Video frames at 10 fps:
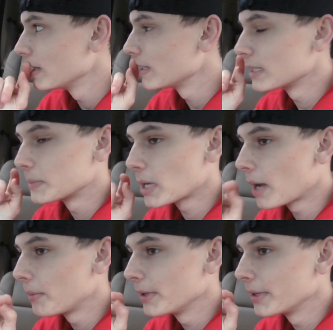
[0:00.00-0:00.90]
This is
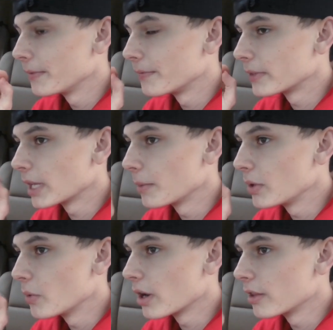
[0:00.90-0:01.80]
probably
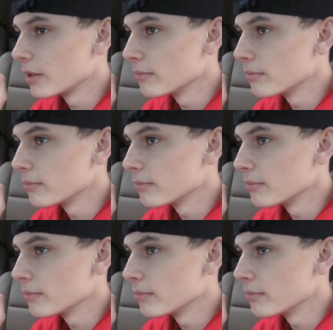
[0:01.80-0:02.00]
gonna be one of the